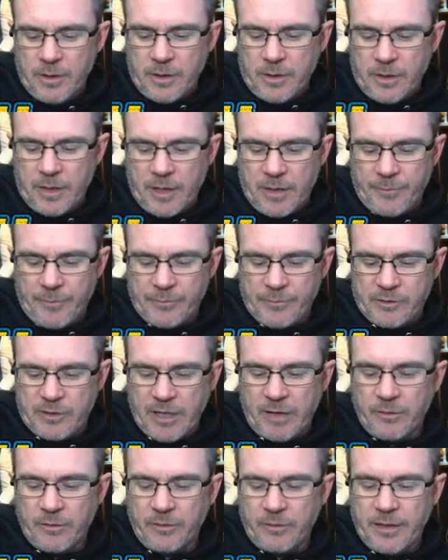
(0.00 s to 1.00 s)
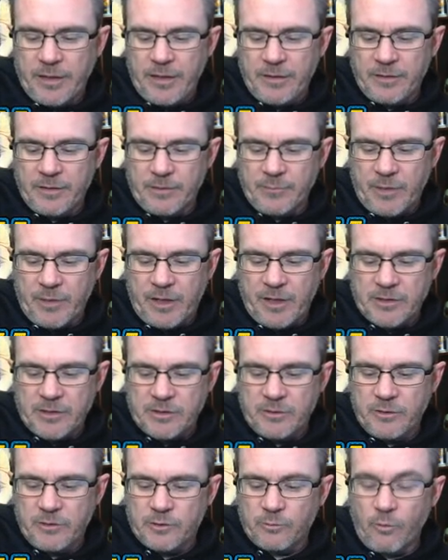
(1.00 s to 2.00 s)
um, generally because
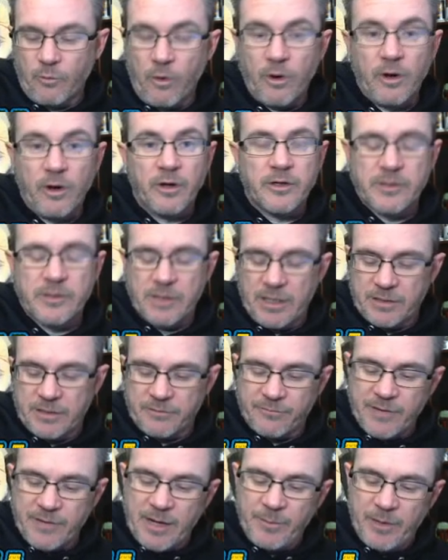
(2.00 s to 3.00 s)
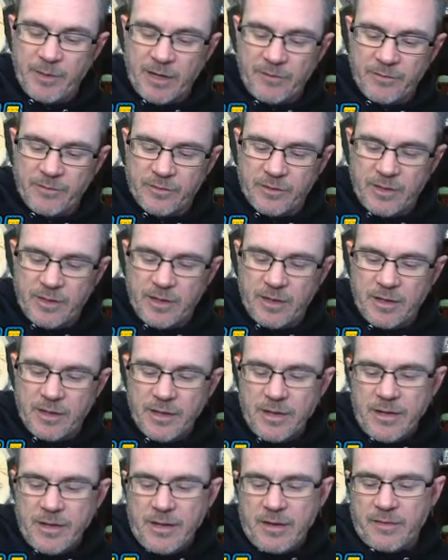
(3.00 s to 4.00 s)
Nooch works and has a family and everything,
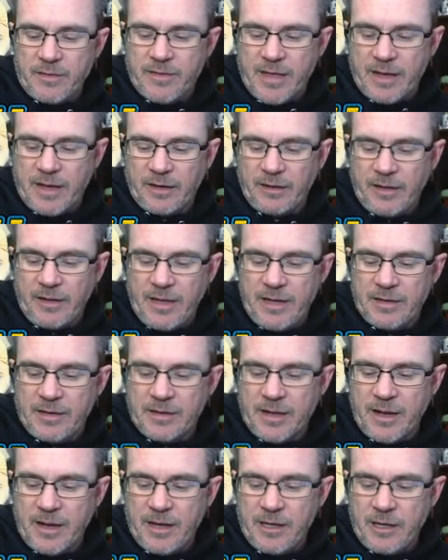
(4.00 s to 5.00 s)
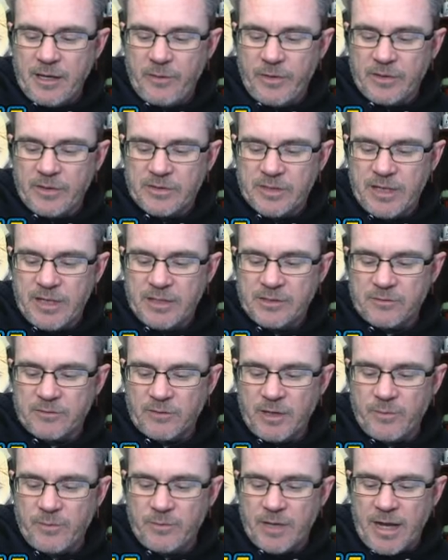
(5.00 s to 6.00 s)
that late night USA
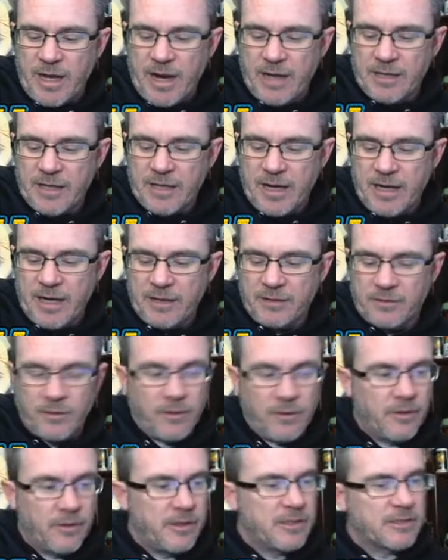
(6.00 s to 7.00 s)
stream, 9, 9.30,